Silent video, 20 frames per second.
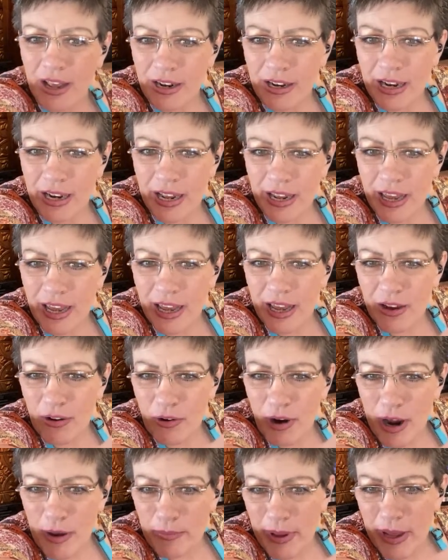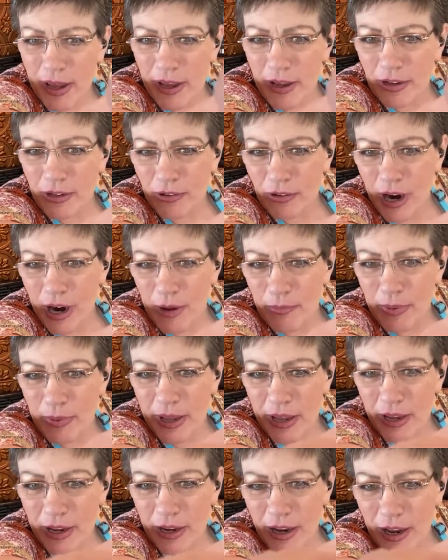Nikki, grab it. Grab
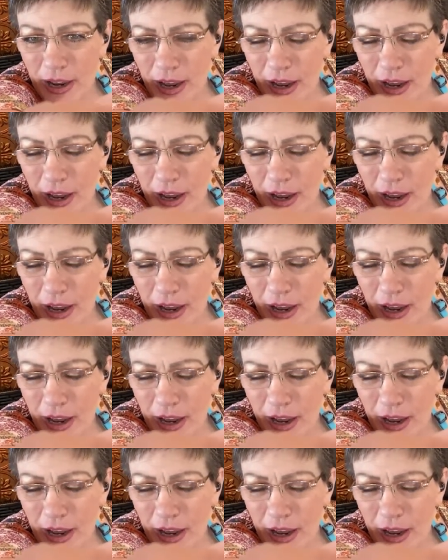it.